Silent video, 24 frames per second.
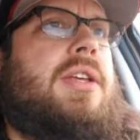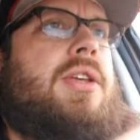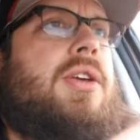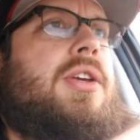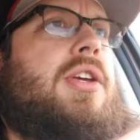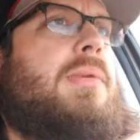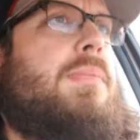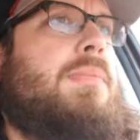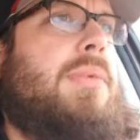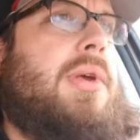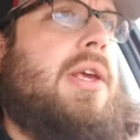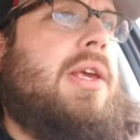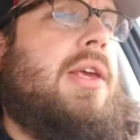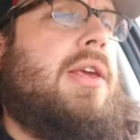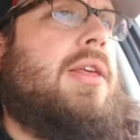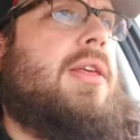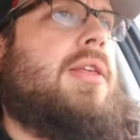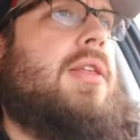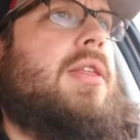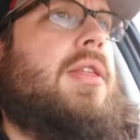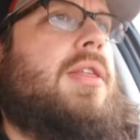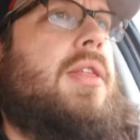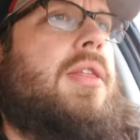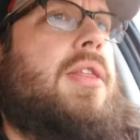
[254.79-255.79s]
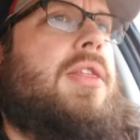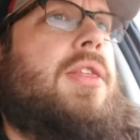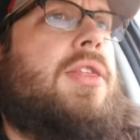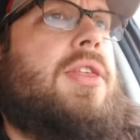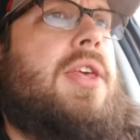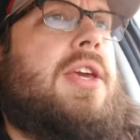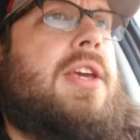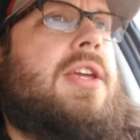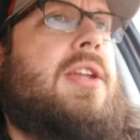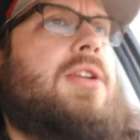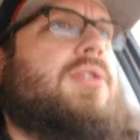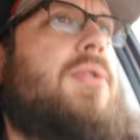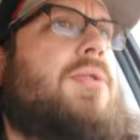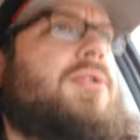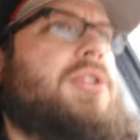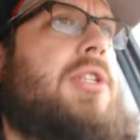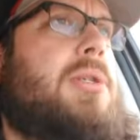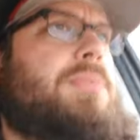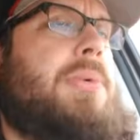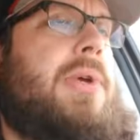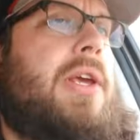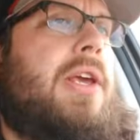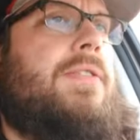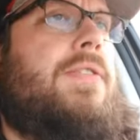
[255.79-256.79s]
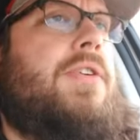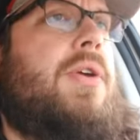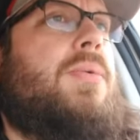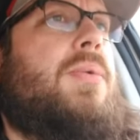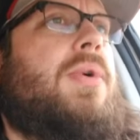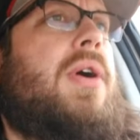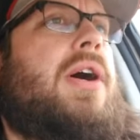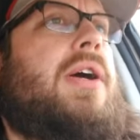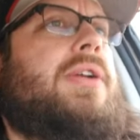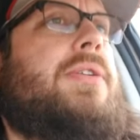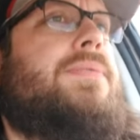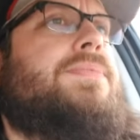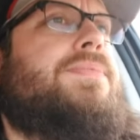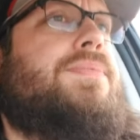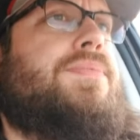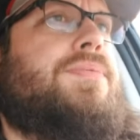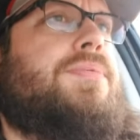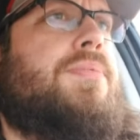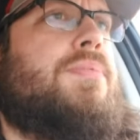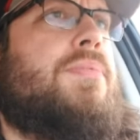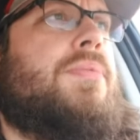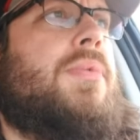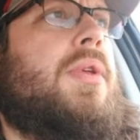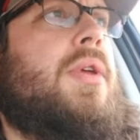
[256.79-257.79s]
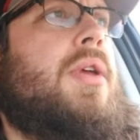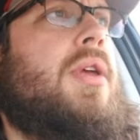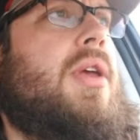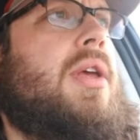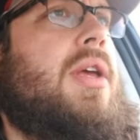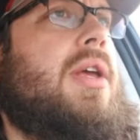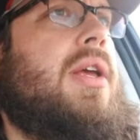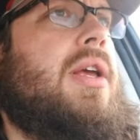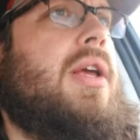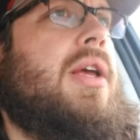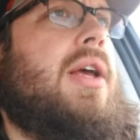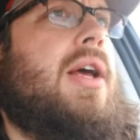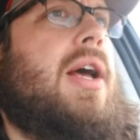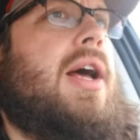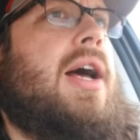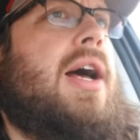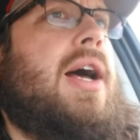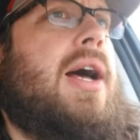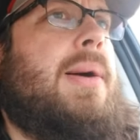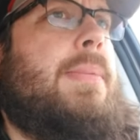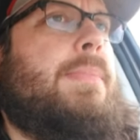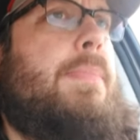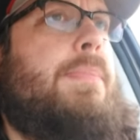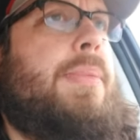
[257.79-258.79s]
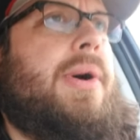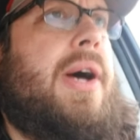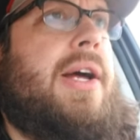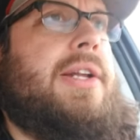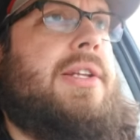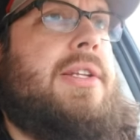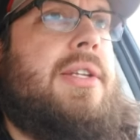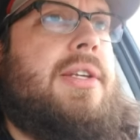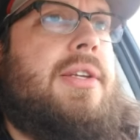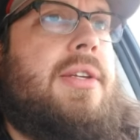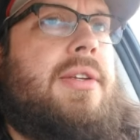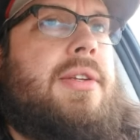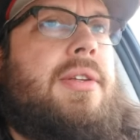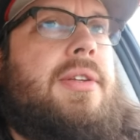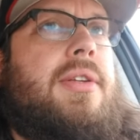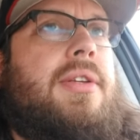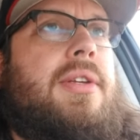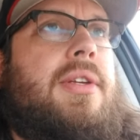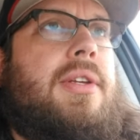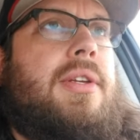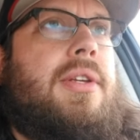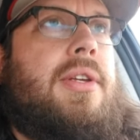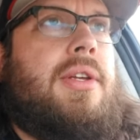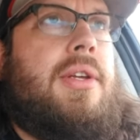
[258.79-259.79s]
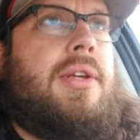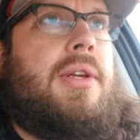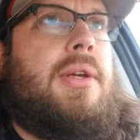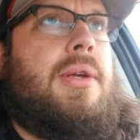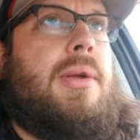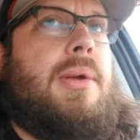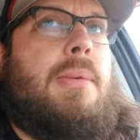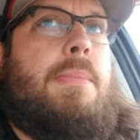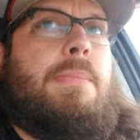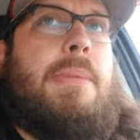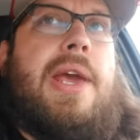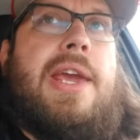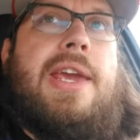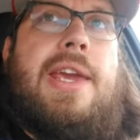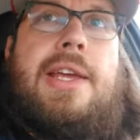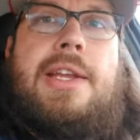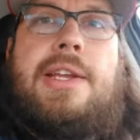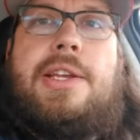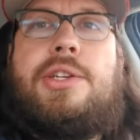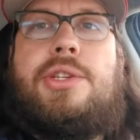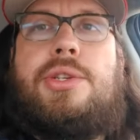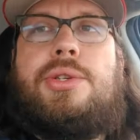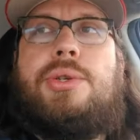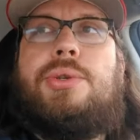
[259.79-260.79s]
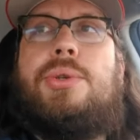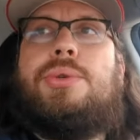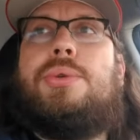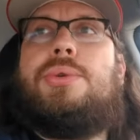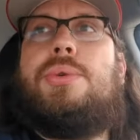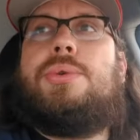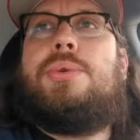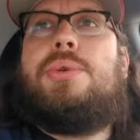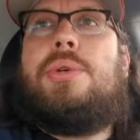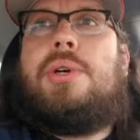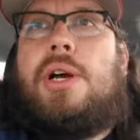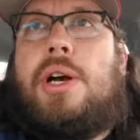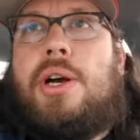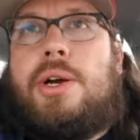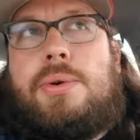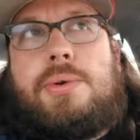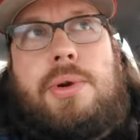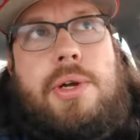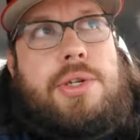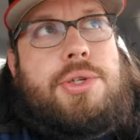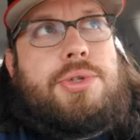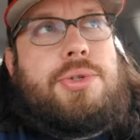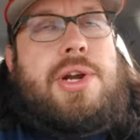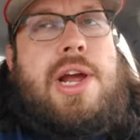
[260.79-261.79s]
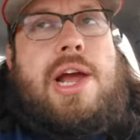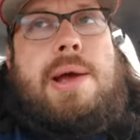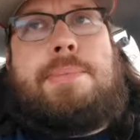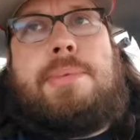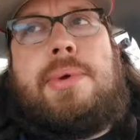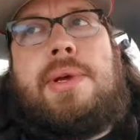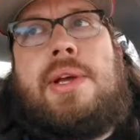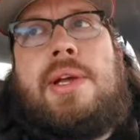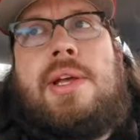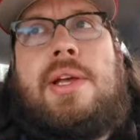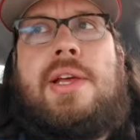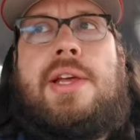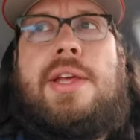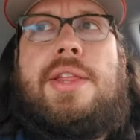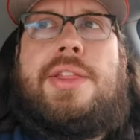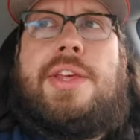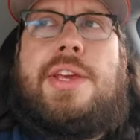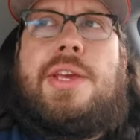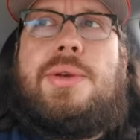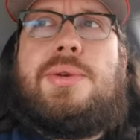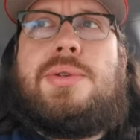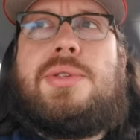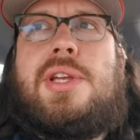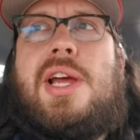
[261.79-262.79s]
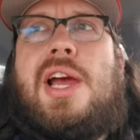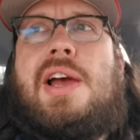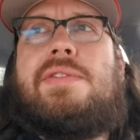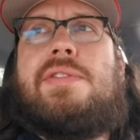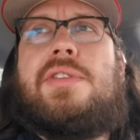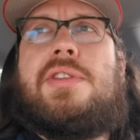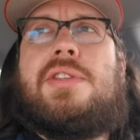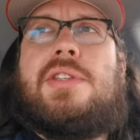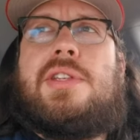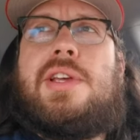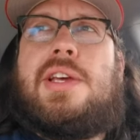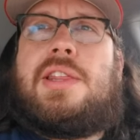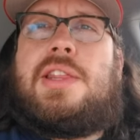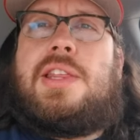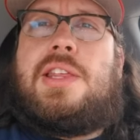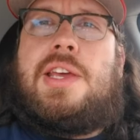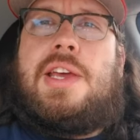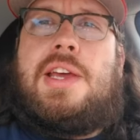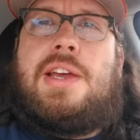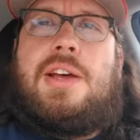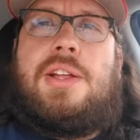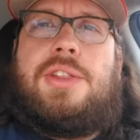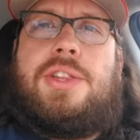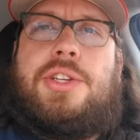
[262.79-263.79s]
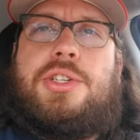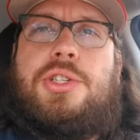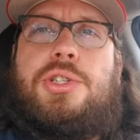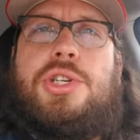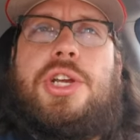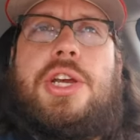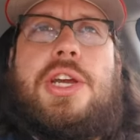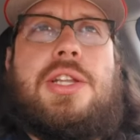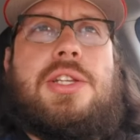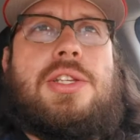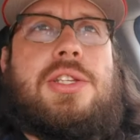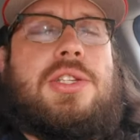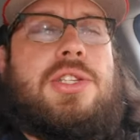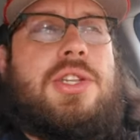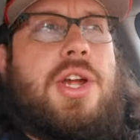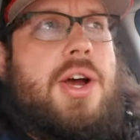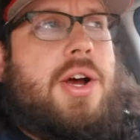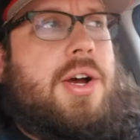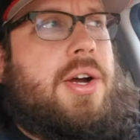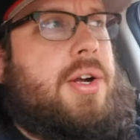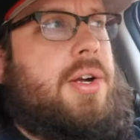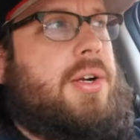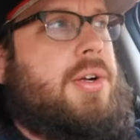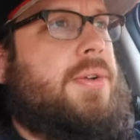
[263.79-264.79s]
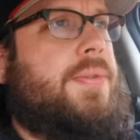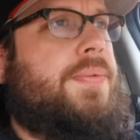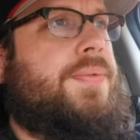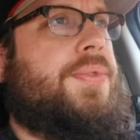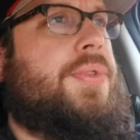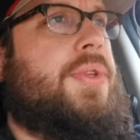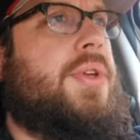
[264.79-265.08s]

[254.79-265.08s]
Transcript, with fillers: It can be thick and crispy if you want. Um, but make it into a crunch wrap. They used to have this like thing called the chicken star,